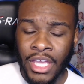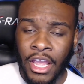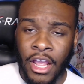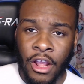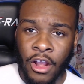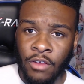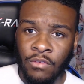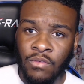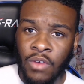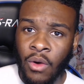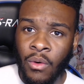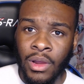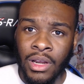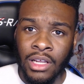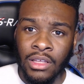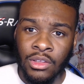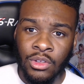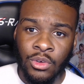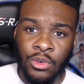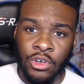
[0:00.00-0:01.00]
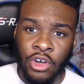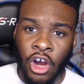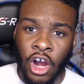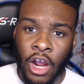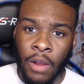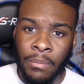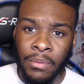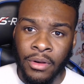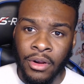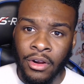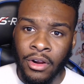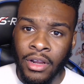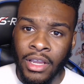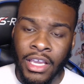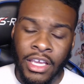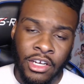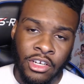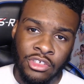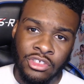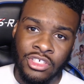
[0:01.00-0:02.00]
Eric Rowan and Luke
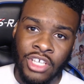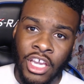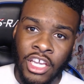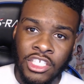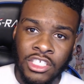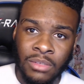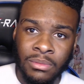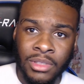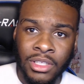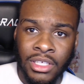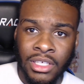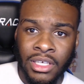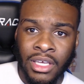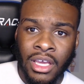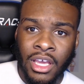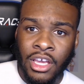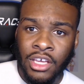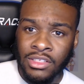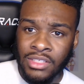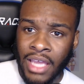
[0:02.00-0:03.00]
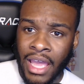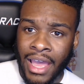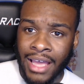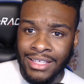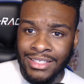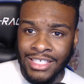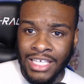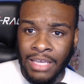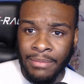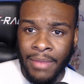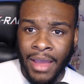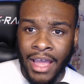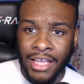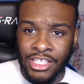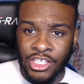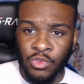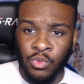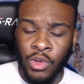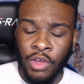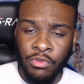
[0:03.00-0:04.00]
Harper, interchangeably tag team
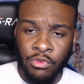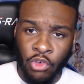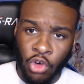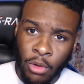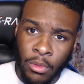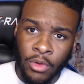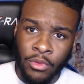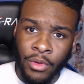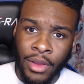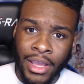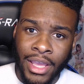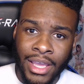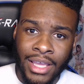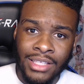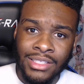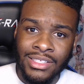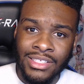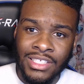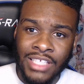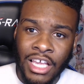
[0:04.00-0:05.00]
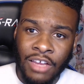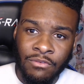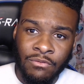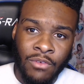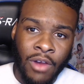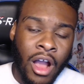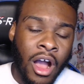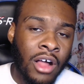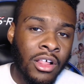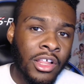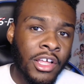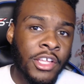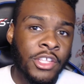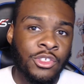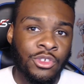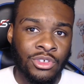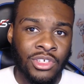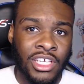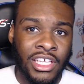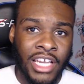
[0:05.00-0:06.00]
matches with Roman Reigns, Seth
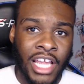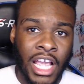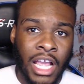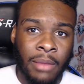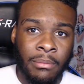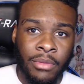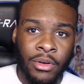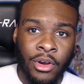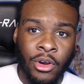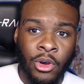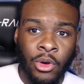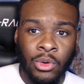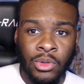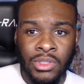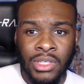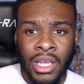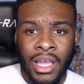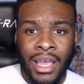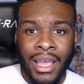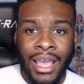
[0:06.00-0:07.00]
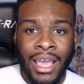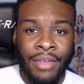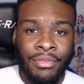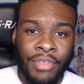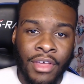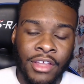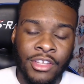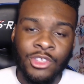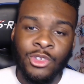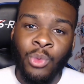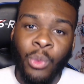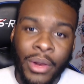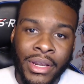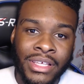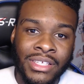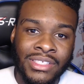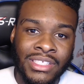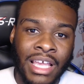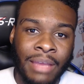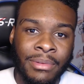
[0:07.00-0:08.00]
Rollins, or Dean Ambrose. And then
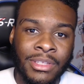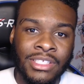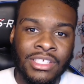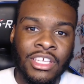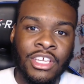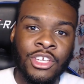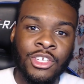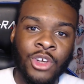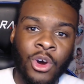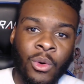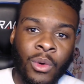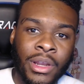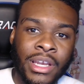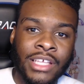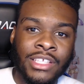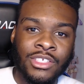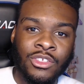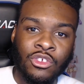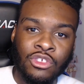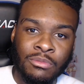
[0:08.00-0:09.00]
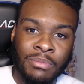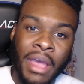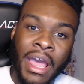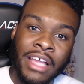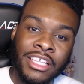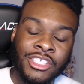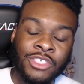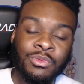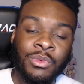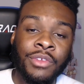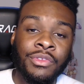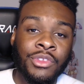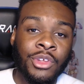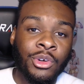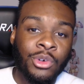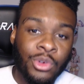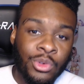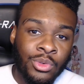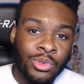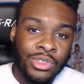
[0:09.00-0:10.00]
2017 going into those matches with
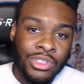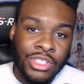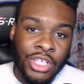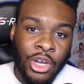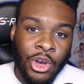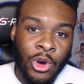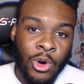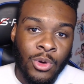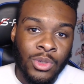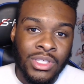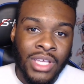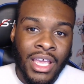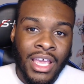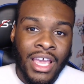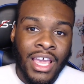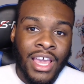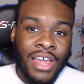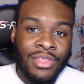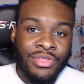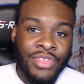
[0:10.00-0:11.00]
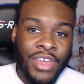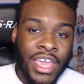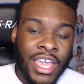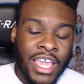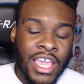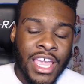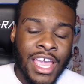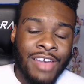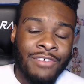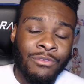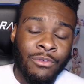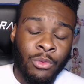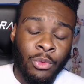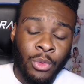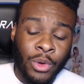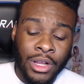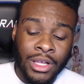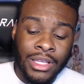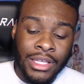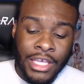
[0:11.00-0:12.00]
the Usos. They have
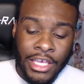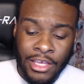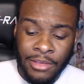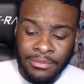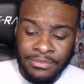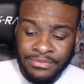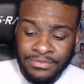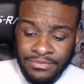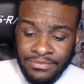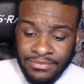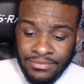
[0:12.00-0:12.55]
really